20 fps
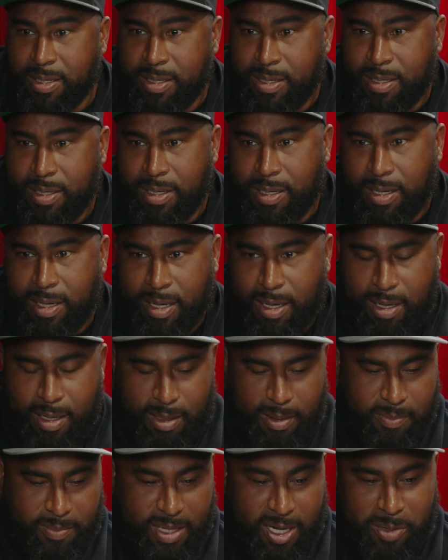
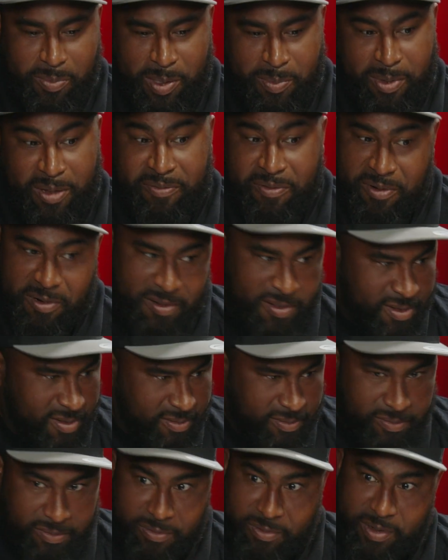That'll be my
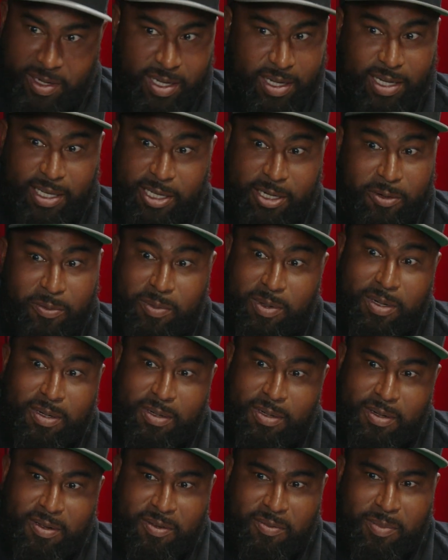first free and clear
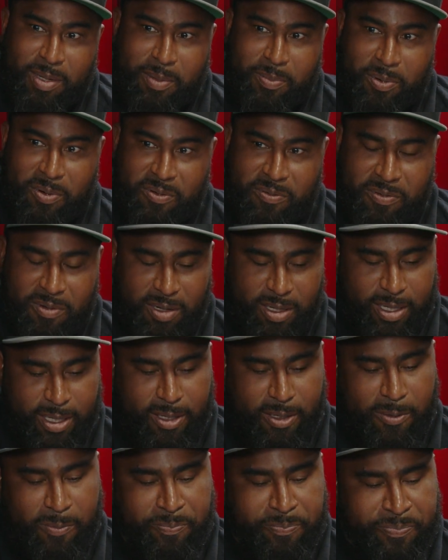one of the
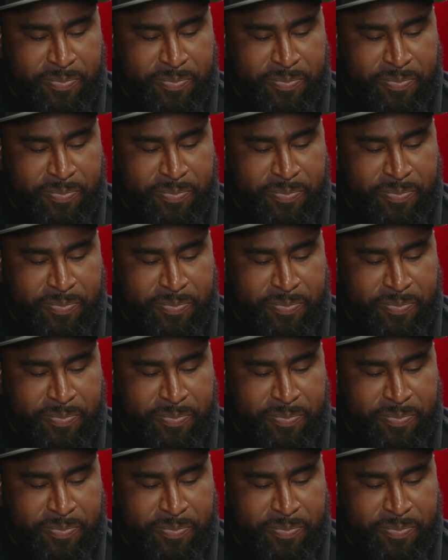portfolio.